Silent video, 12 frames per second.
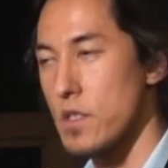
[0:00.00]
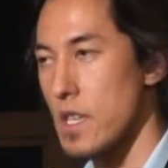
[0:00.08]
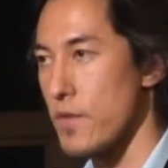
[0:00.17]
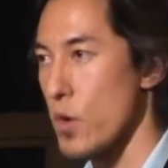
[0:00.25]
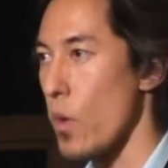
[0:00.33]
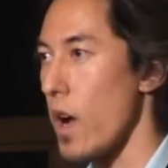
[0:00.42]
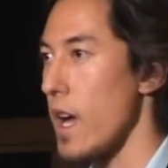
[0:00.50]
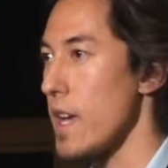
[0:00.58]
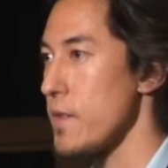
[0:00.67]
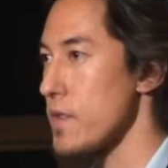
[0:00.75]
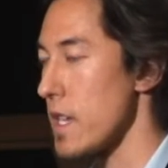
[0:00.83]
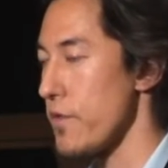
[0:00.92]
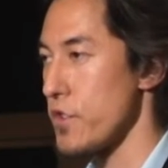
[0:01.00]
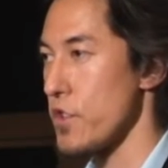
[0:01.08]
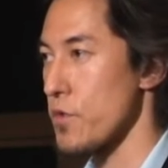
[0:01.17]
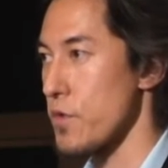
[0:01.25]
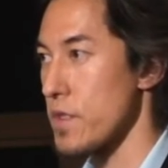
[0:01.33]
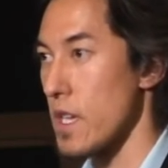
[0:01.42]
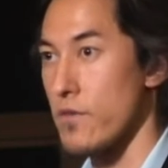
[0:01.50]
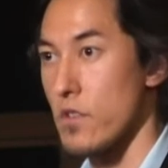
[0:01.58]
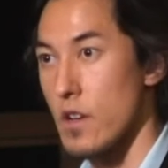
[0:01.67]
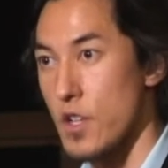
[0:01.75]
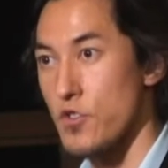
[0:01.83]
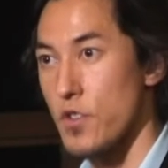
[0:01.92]
save your wives, save your children, save your
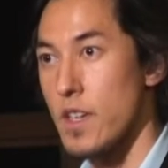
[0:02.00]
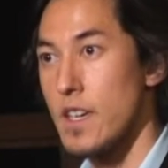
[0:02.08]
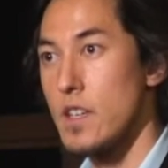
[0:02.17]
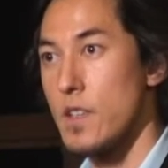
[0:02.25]
country.